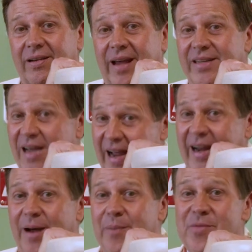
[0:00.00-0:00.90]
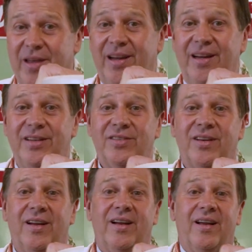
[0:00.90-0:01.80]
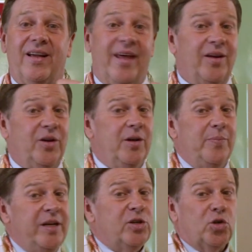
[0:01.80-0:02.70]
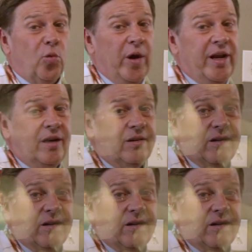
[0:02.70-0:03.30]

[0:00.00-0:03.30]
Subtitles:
as I am these, they could be sweet